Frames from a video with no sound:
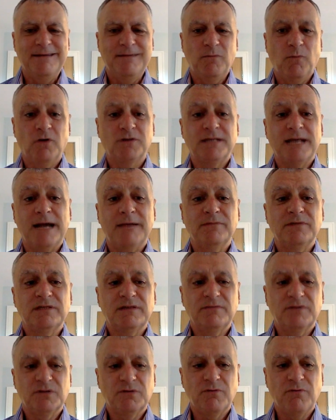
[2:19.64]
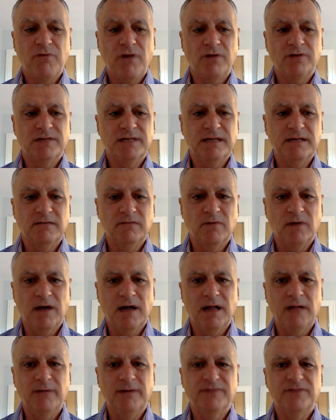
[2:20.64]
What's happened since we wrote it?
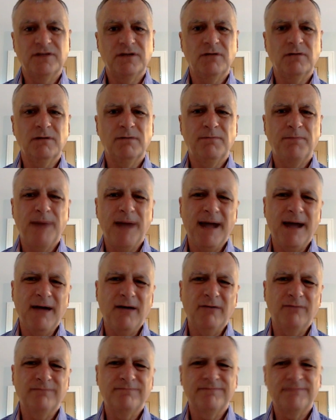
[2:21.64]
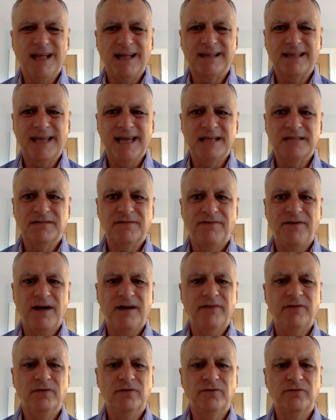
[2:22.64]
Well, we've sold about, I'd guess,
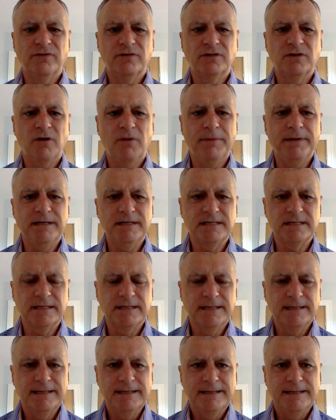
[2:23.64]
500 copies.